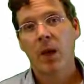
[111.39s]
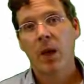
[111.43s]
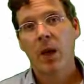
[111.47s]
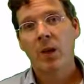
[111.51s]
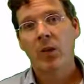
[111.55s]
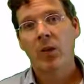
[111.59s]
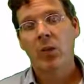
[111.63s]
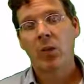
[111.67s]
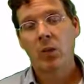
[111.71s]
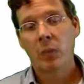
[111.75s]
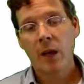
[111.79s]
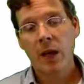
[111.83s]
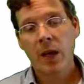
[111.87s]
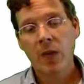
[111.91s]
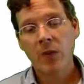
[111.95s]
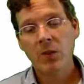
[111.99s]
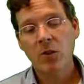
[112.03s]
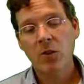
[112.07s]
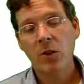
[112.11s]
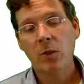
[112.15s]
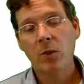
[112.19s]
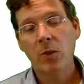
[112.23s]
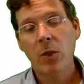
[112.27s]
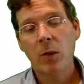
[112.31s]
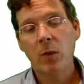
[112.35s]
So imagine
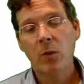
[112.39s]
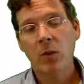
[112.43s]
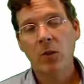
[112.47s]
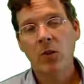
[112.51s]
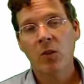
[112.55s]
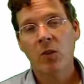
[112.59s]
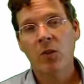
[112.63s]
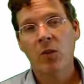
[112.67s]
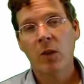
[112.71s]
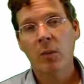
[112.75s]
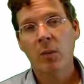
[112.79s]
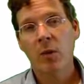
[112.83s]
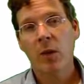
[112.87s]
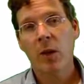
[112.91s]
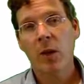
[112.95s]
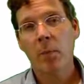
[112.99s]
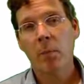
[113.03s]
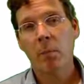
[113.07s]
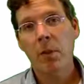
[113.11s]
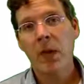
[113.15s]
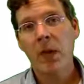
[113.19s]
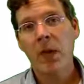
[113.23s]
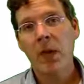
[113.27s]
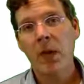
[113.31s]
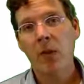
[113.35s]
if I were to simulate
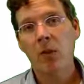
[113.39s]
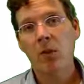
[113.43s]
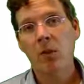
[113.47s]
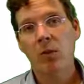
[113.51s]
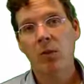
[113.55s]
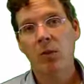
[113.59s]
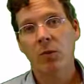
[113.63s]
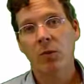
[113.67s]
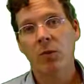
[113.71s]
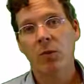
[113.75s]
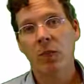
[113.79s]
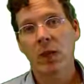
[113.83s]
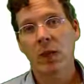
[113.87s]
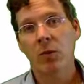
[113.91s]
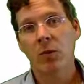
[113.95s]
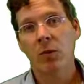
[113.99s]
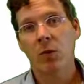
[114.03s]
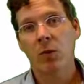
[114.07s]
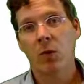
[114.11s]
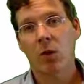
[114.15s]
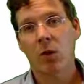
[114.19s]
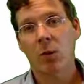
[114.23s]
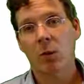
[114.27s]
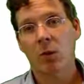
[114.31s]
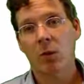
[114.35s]
pairs of standard
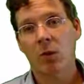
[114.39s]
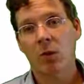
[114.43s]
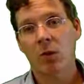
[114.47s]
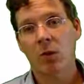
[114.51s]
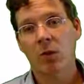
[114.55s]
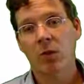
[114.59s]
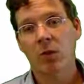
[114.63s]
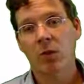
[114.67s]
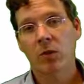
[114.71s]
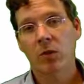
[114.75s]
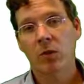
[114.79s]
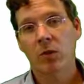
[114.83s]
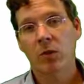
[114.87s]
normals.